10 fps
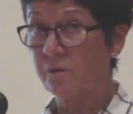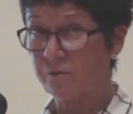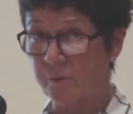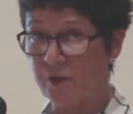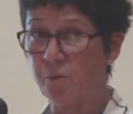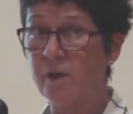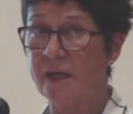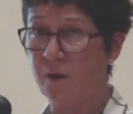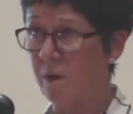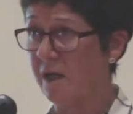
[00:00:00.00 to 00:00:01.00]
from a
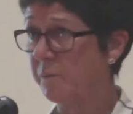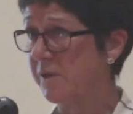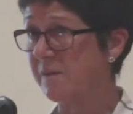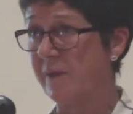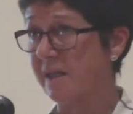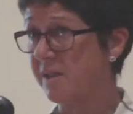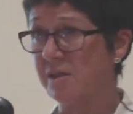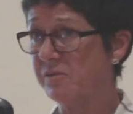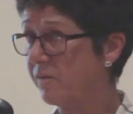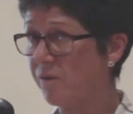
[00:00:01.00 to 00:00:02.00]
UK-wide
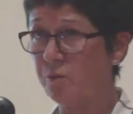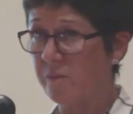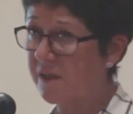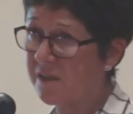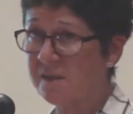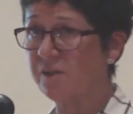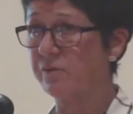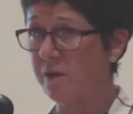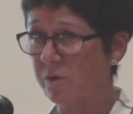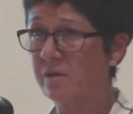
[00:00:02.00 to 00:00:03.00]
perspective. You may
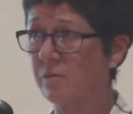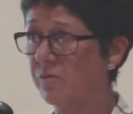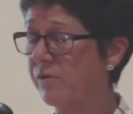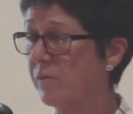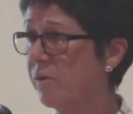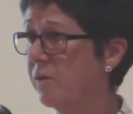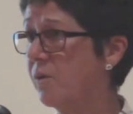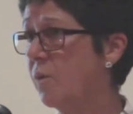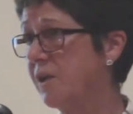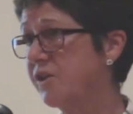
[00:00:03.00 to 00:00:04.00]
disagree with them from
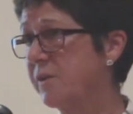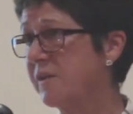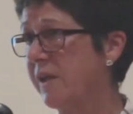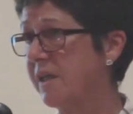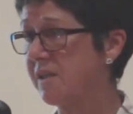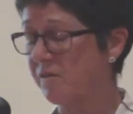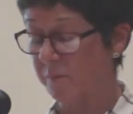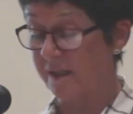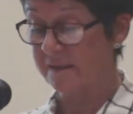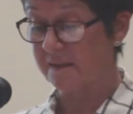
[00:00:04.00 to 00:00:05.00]
a Welsh perspective,
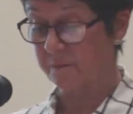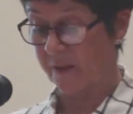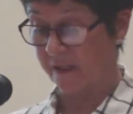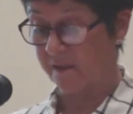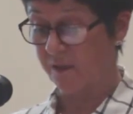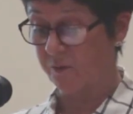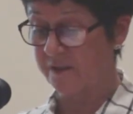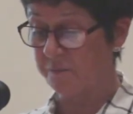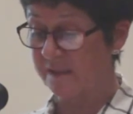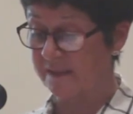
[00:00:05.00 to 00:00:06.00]
but I suspect they're
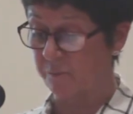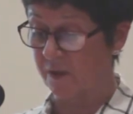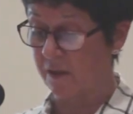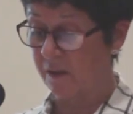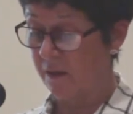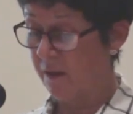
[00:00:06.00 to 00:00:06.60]
going to be similar.